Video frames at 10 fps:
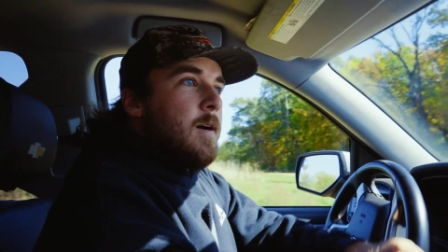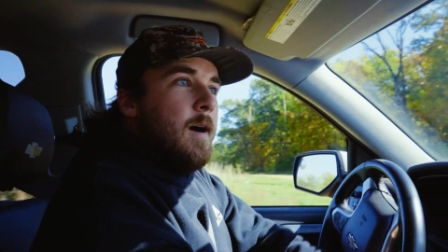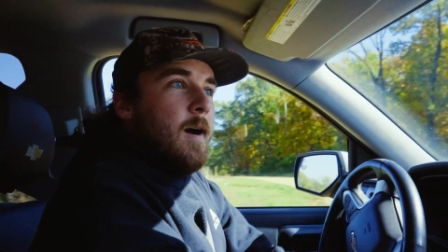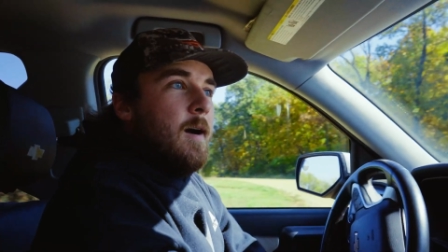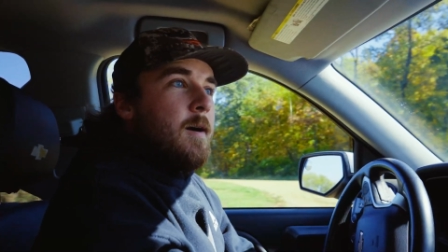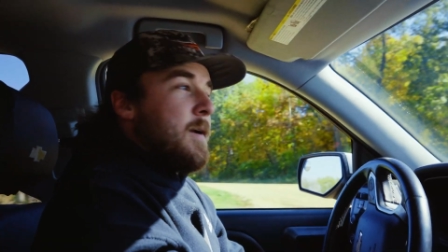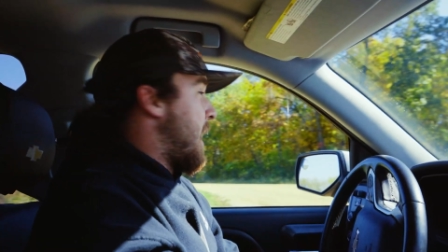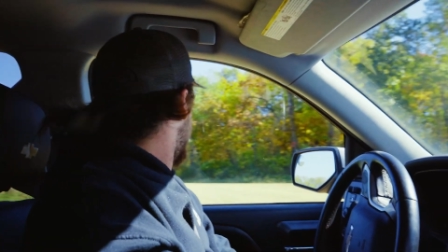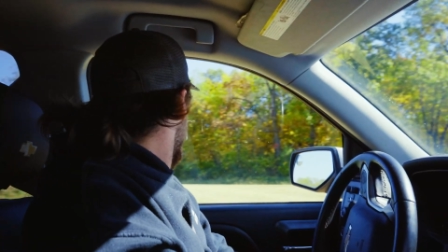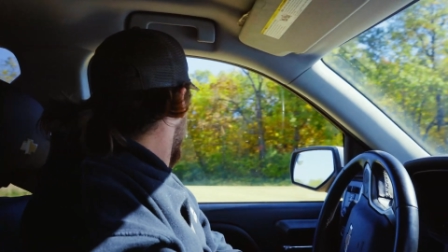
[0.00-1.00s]

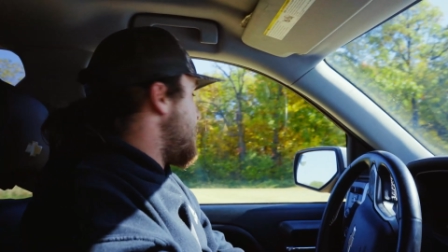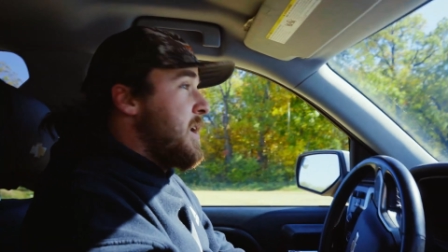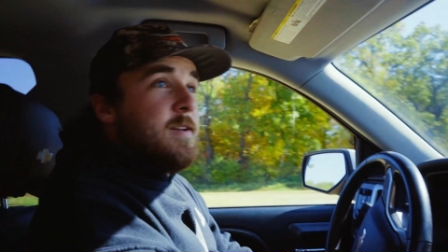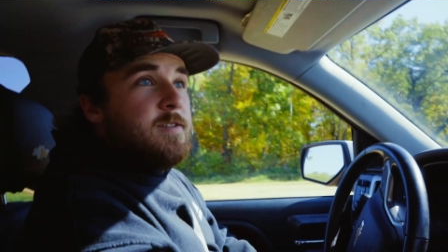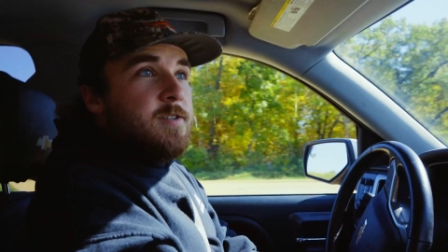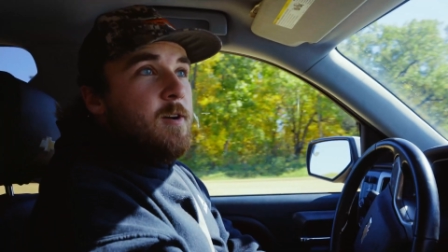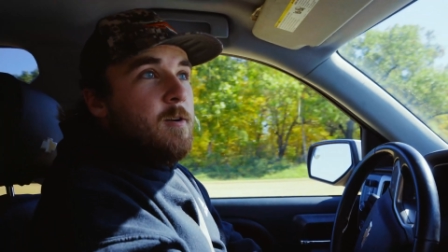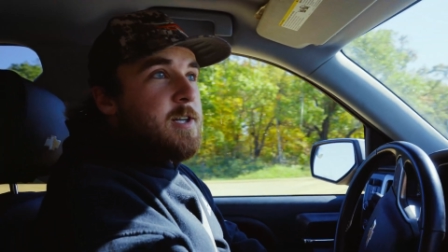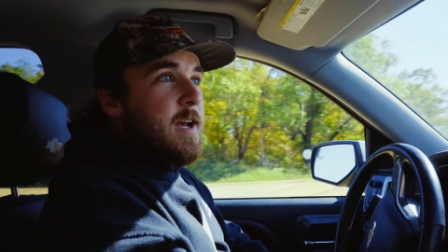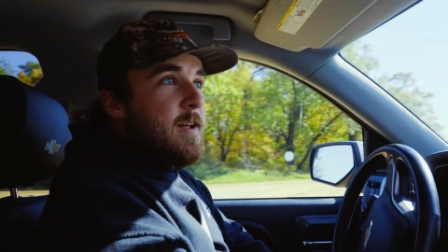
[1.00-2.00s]
not picking beans,
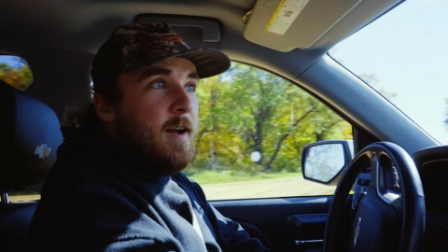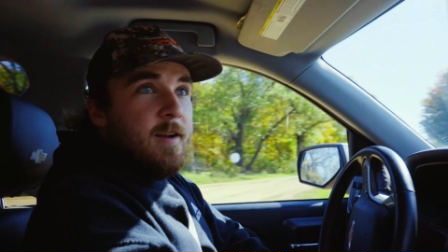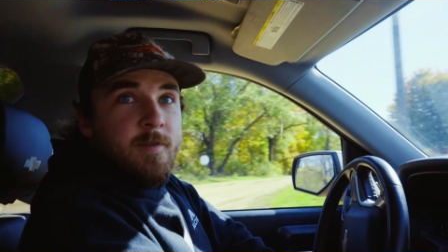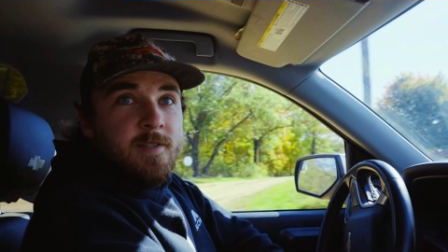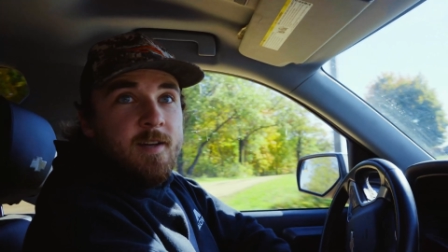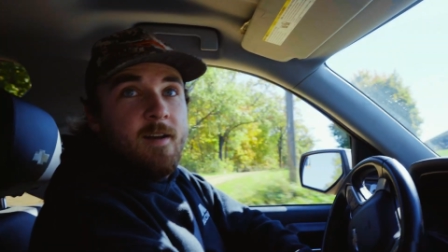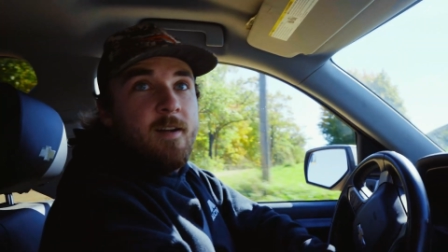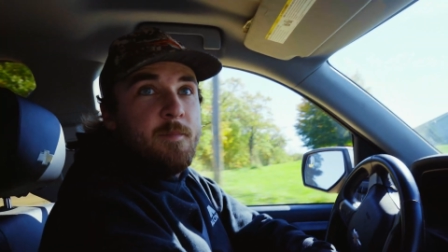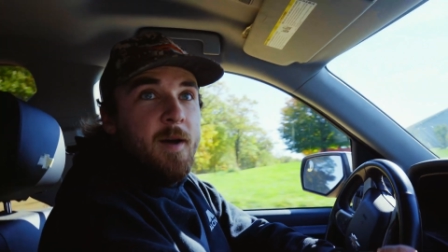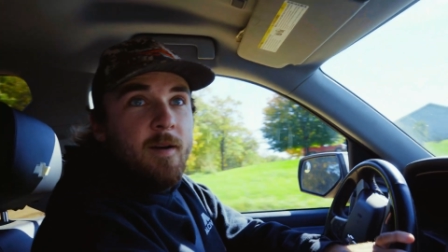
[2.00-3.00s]
so Jake and I decided
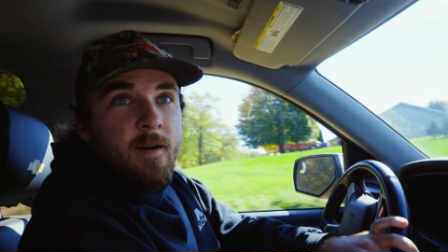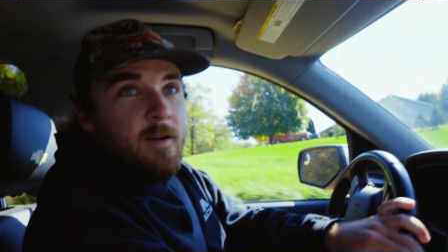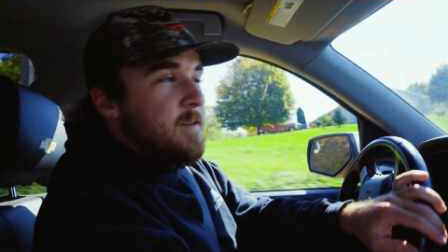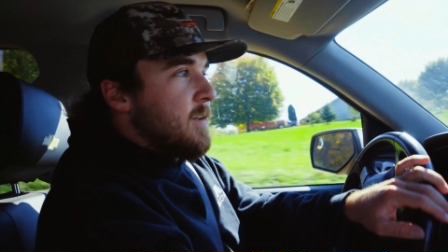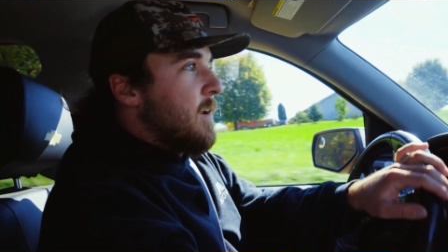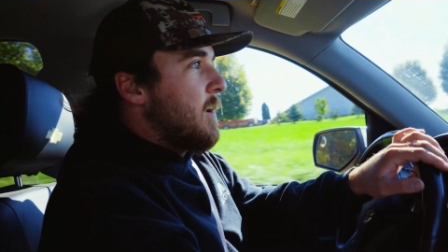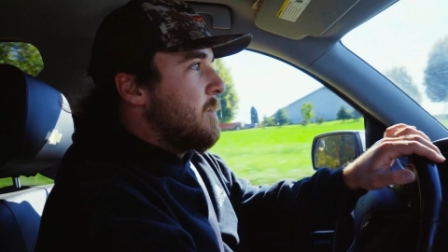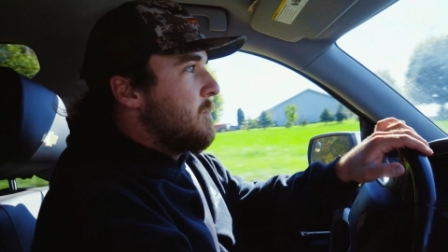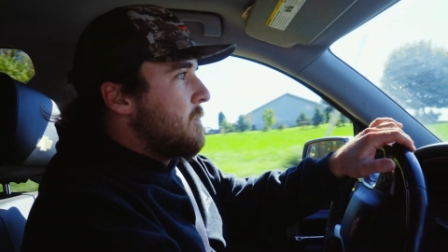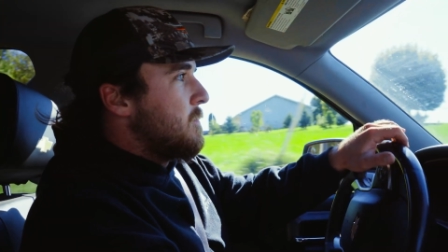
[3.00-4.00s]
to come down here and hunt tonight.